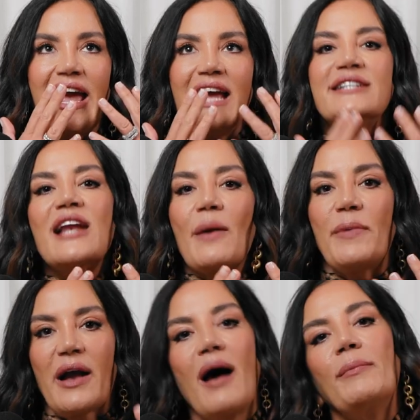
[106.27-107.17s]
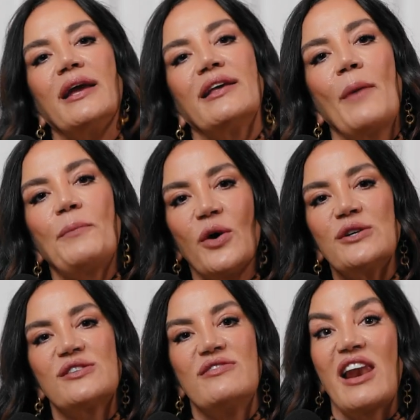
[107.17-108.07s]
ended up becoming a
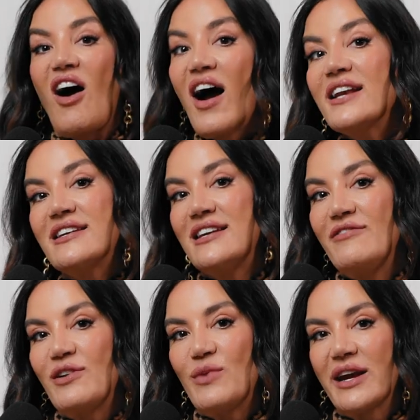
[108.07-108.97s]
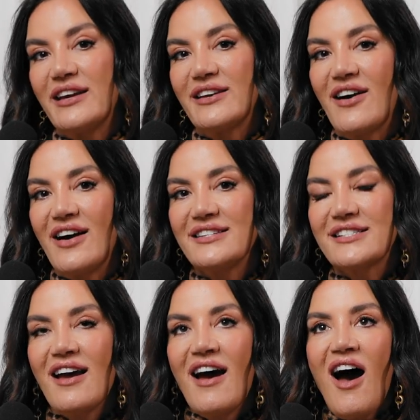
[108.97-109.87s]
person that I didn't even recognize.